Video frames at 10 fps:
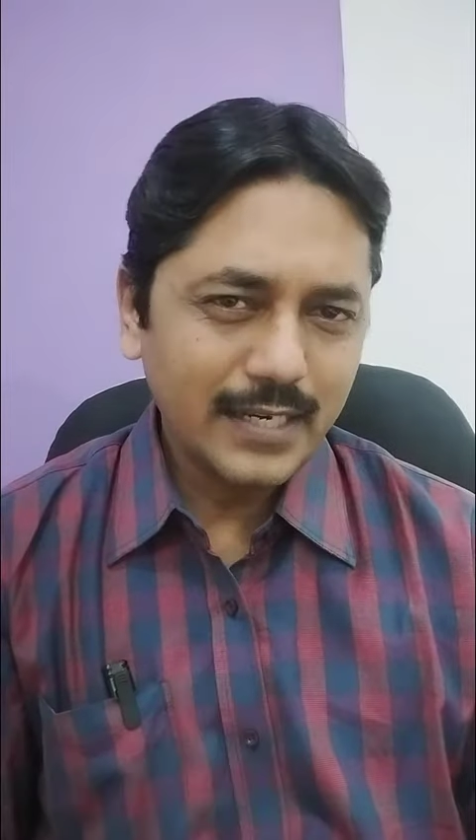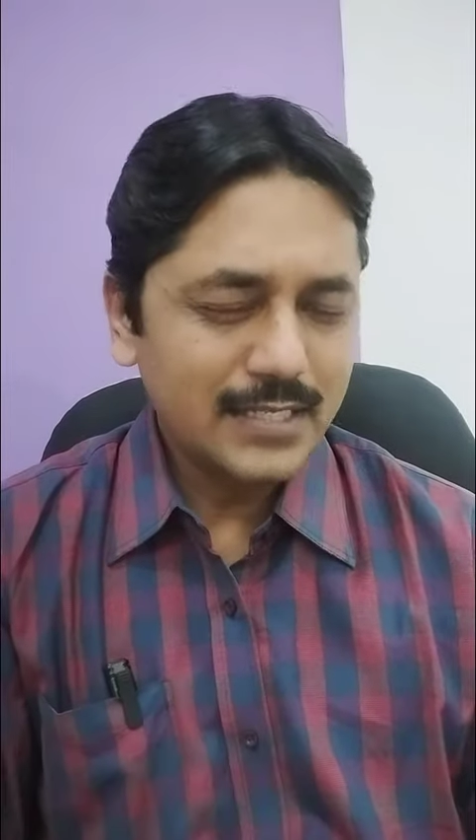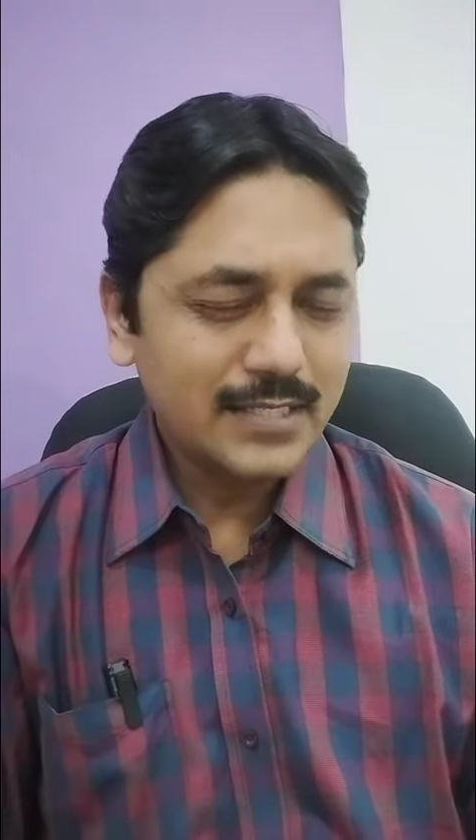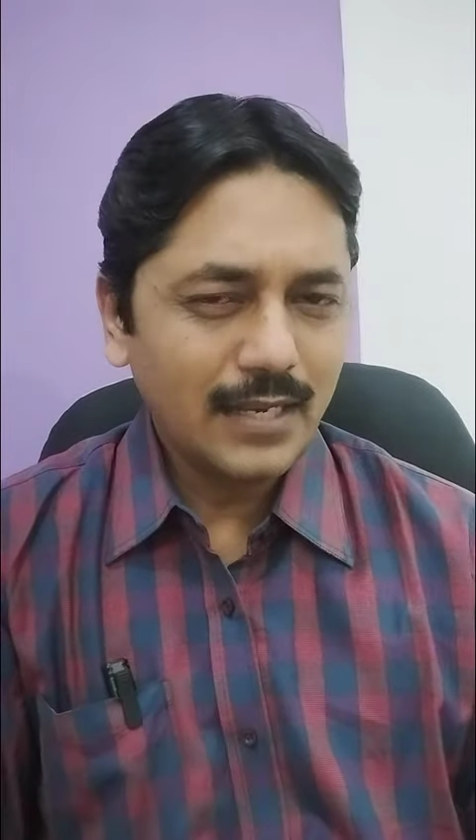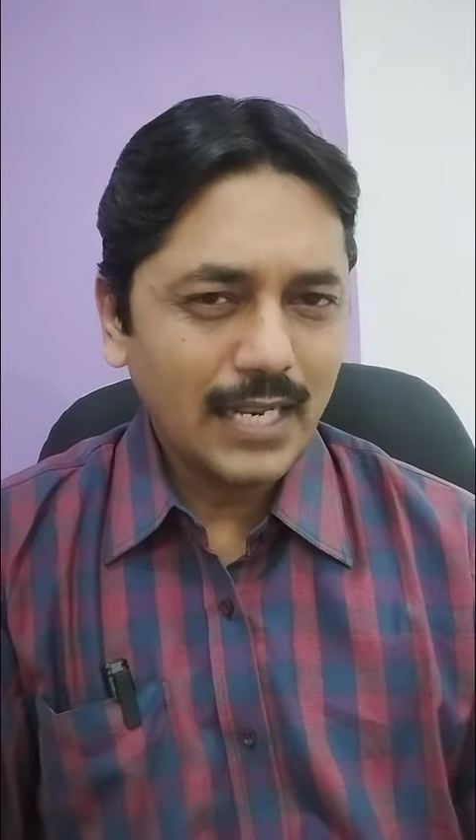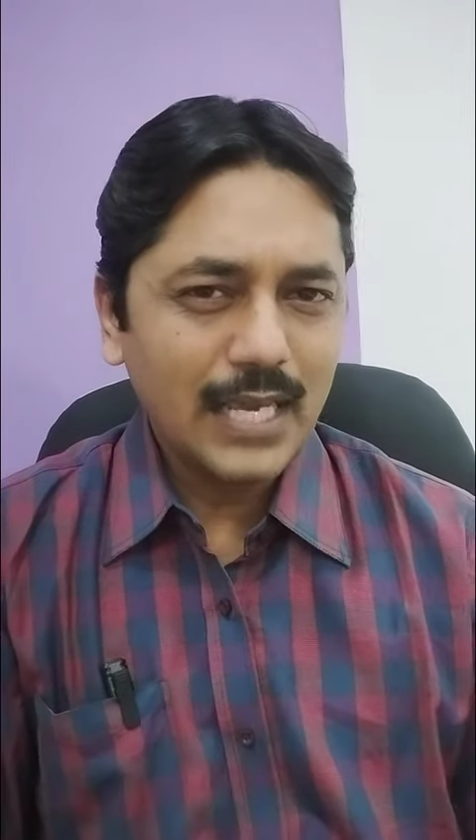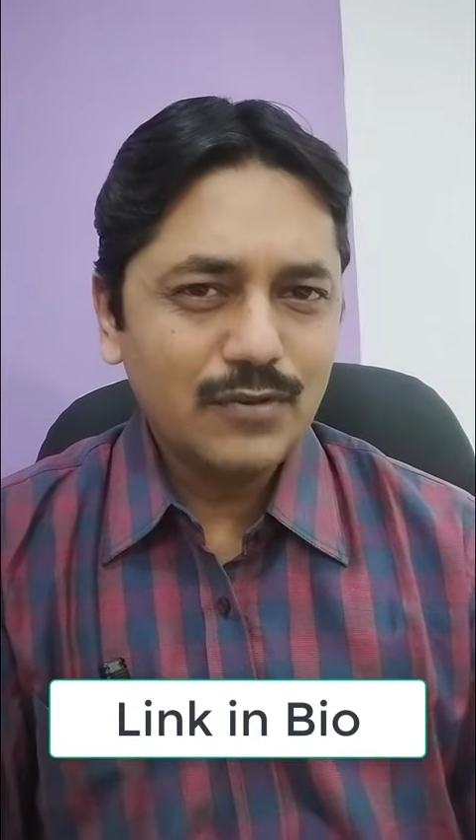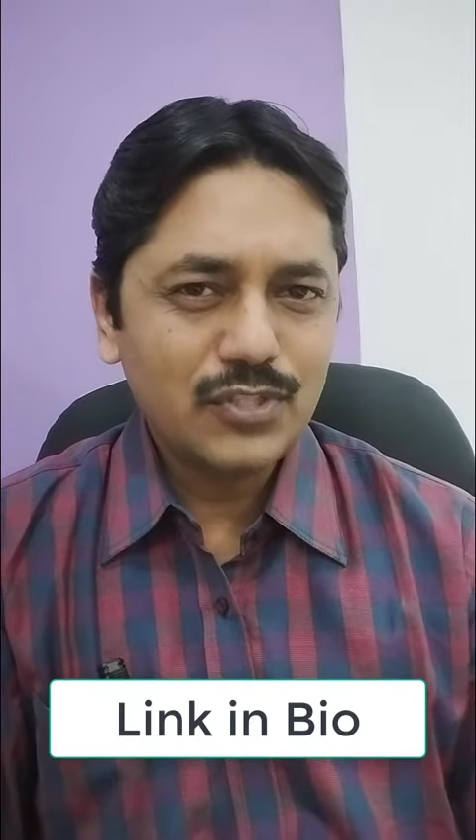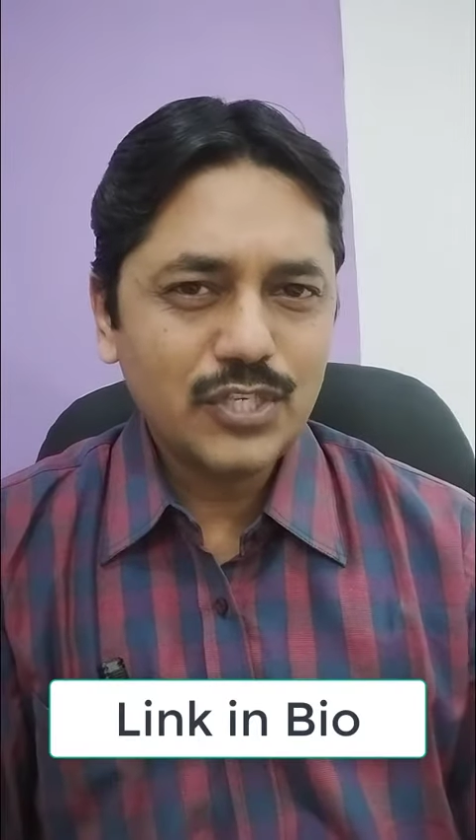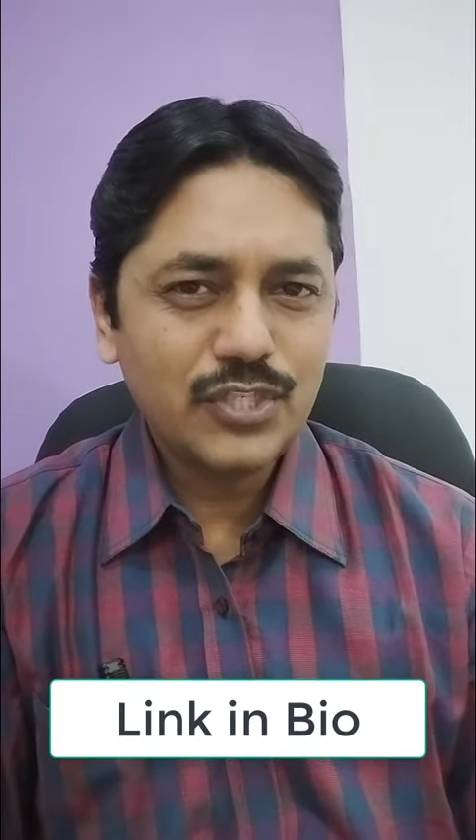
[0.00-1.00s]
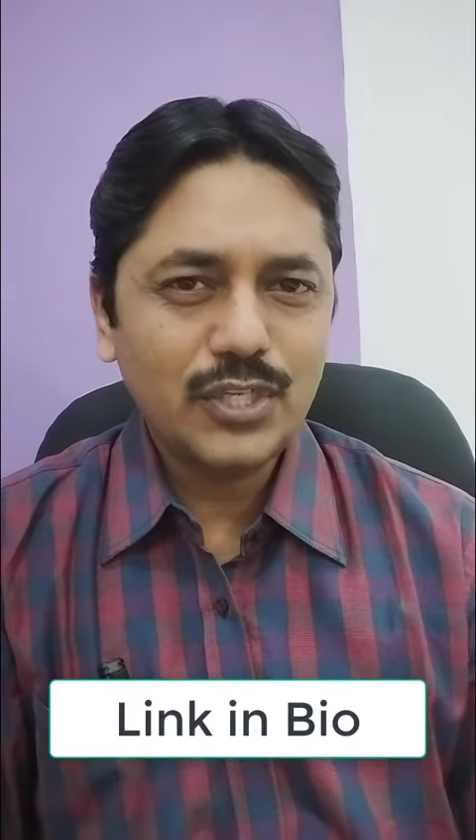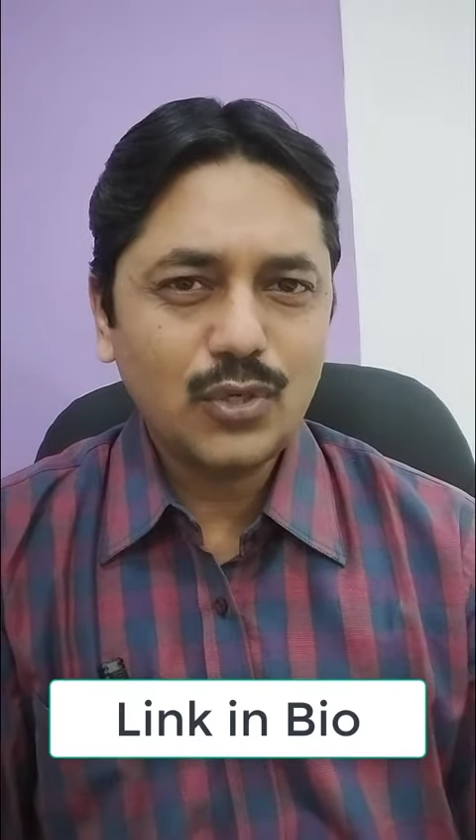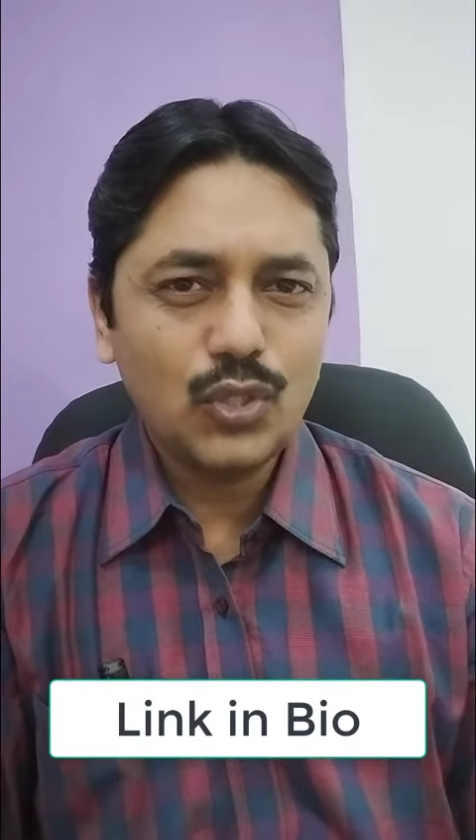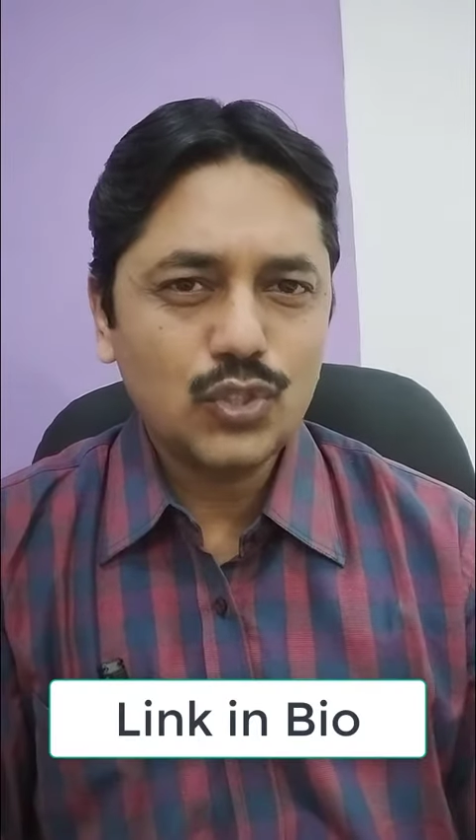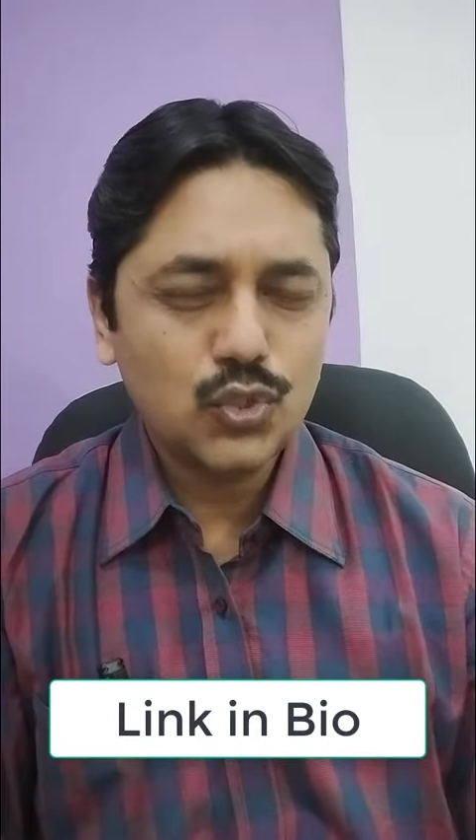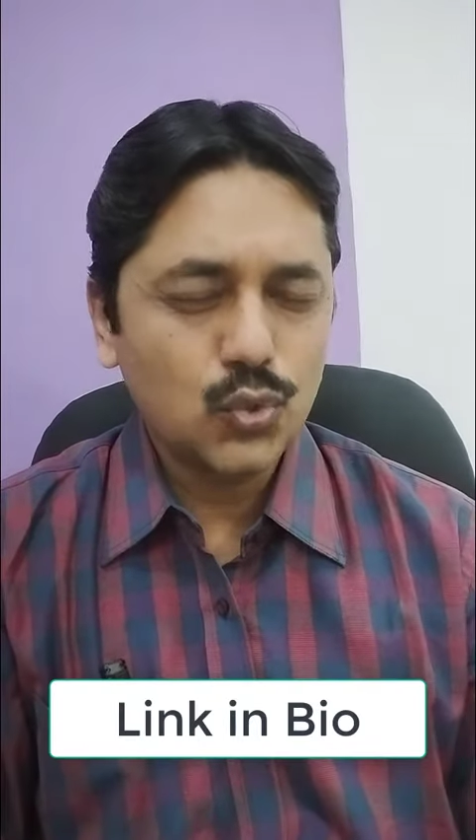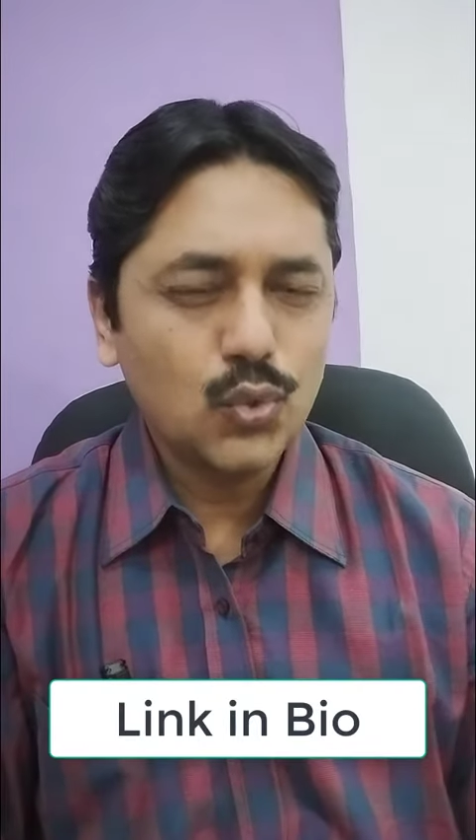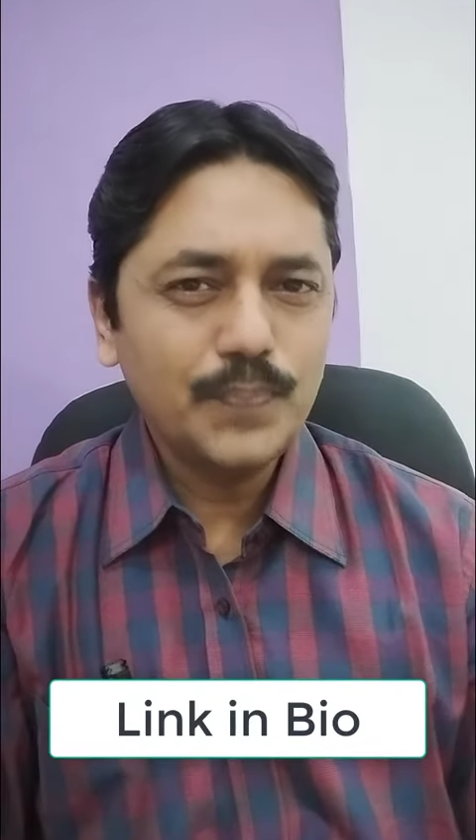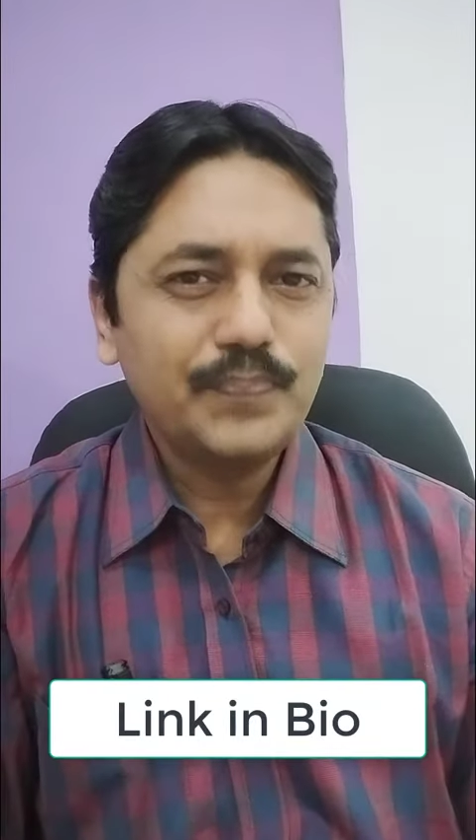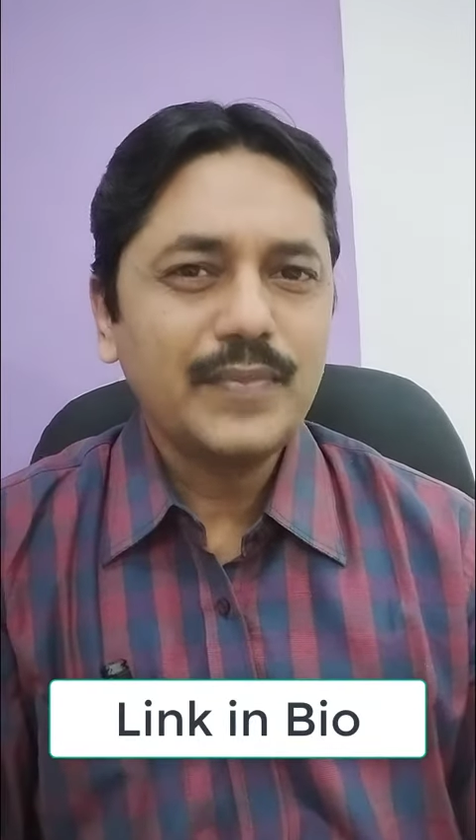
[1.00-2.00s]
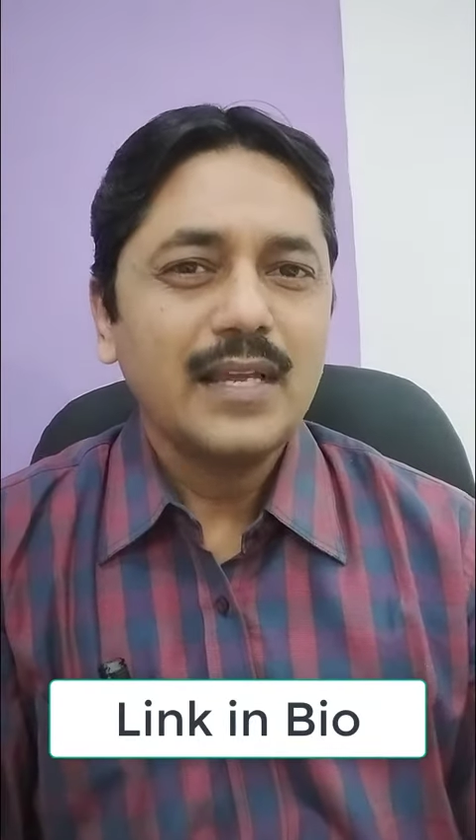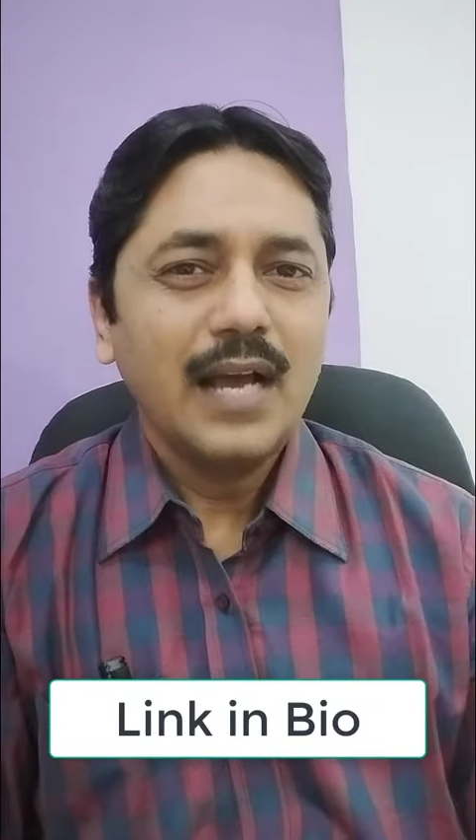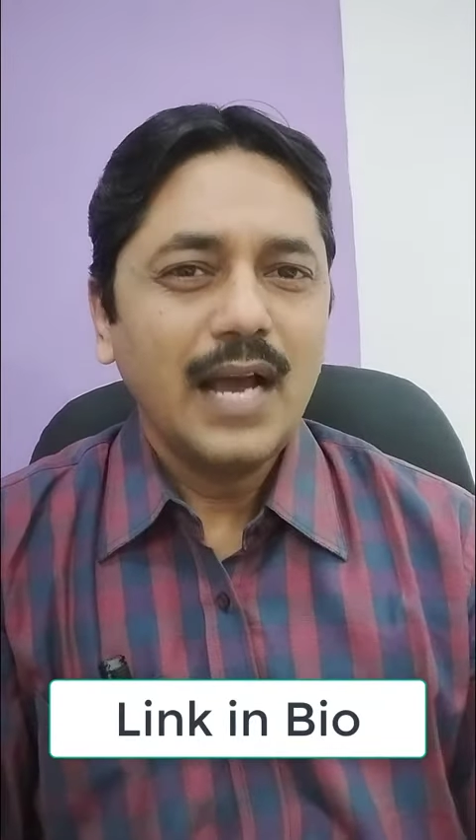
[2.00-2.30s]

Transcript: It is a live session on Zoom.